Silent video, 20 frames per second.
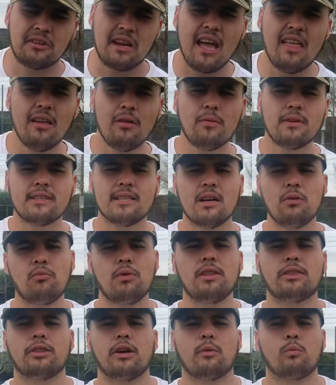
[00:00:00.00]
that we're done with
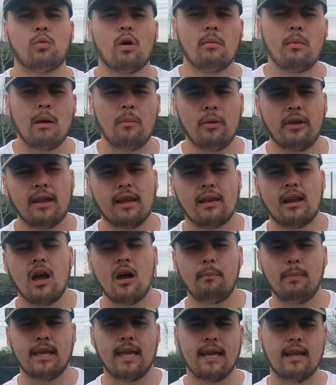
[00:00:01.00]
the warm-up, we can now
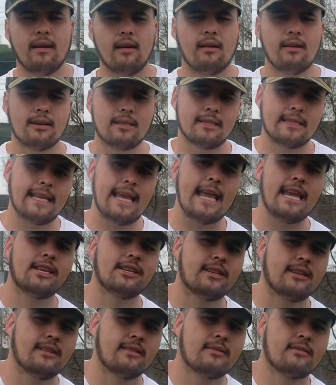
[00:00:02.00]
begin our
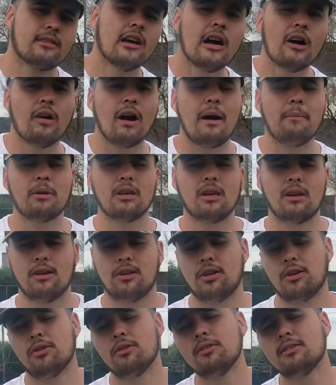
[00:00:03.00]
stations. So I'm going to
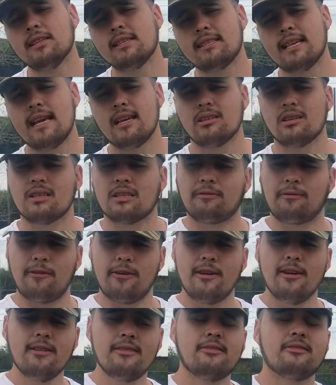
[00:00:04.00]
introduce the stations
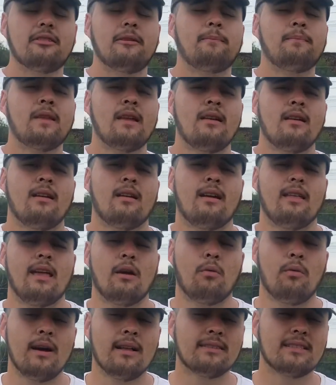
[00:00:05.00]
first, and then
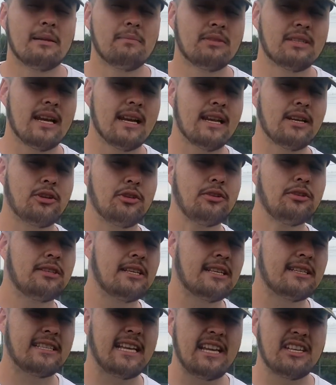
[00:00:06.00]
once I'm done introducing the
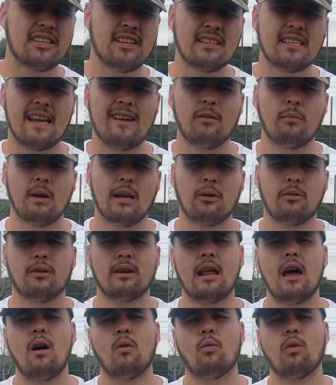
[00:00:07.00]
stations, everybody will
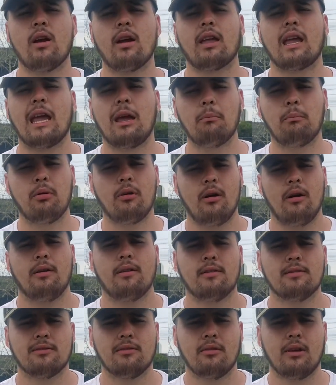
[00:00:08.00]
now work in partners,
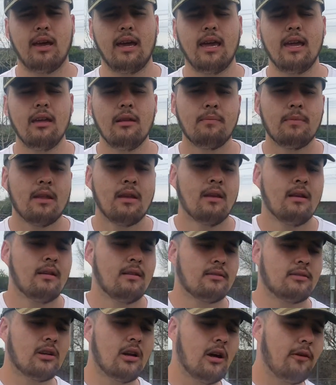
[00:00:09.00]
okay?
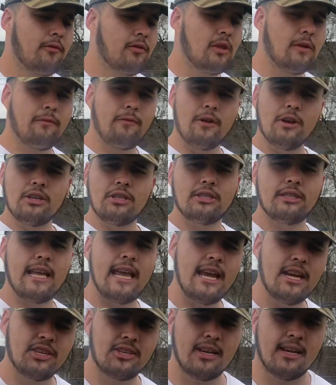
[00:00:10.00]
So for the first
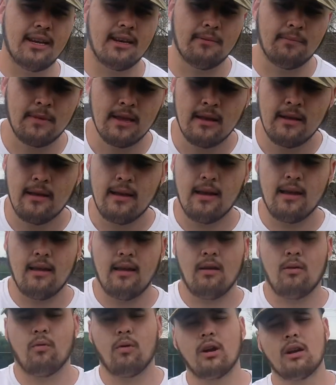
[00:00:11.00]
station,
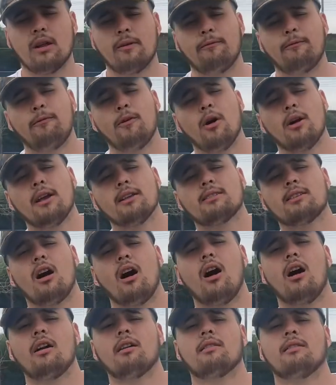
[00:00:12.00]
we're going to focus
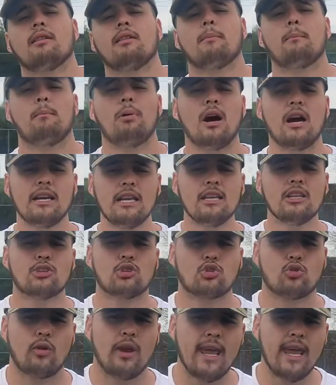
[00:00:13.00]
on punting
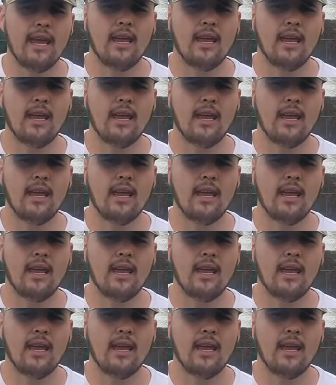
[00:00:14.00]
straight